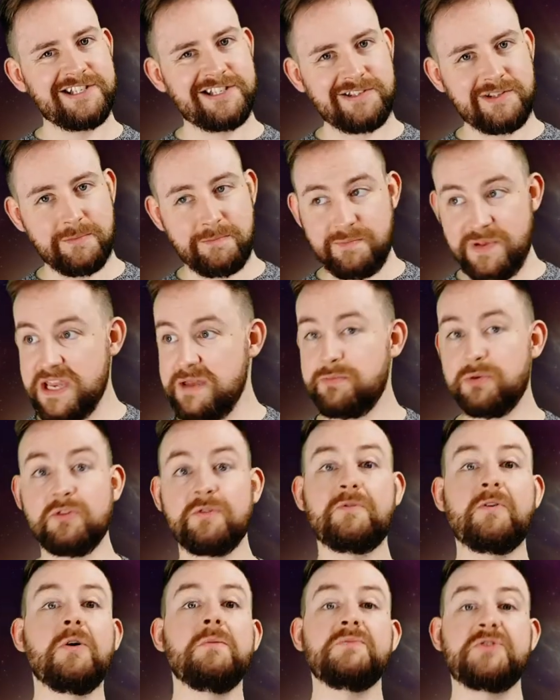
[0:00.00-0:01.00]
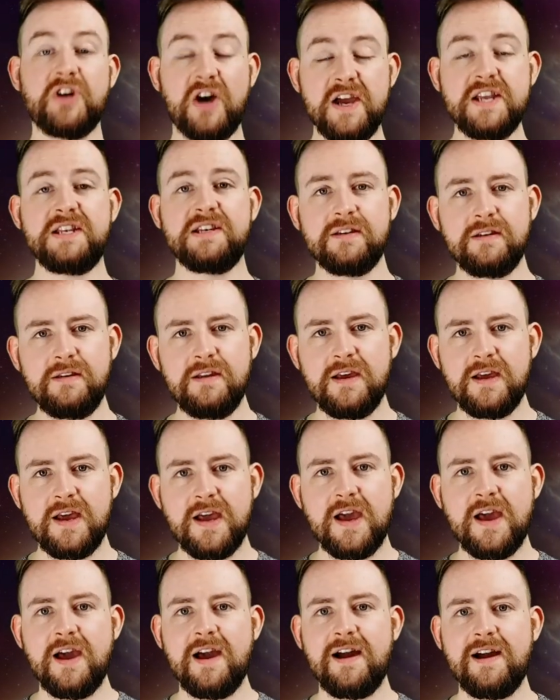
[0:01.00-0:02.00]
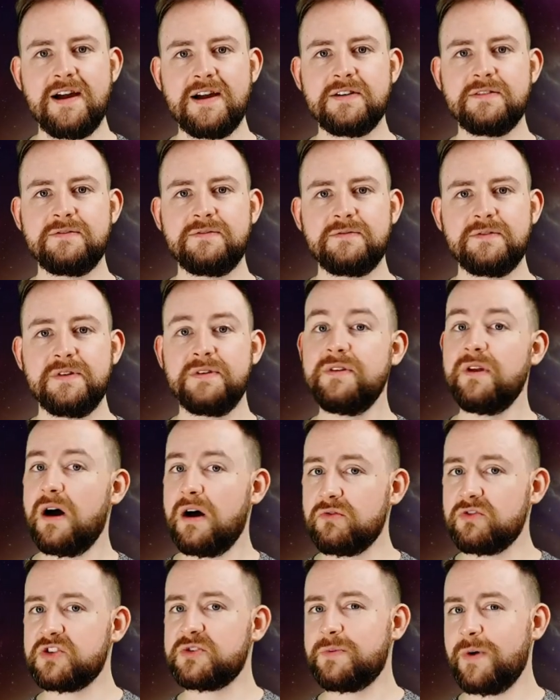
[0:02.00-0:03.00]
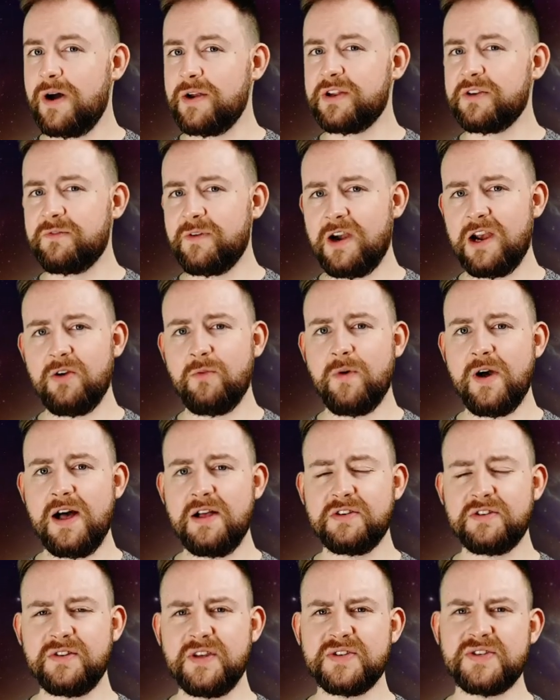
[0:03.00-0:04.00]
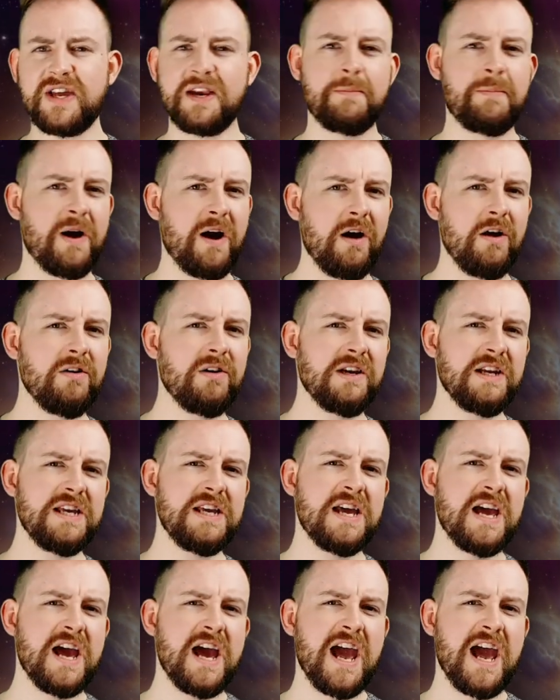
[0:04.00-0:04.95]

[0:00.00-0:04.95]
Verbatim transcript: The people from Titan have not responded very well to this, and apparently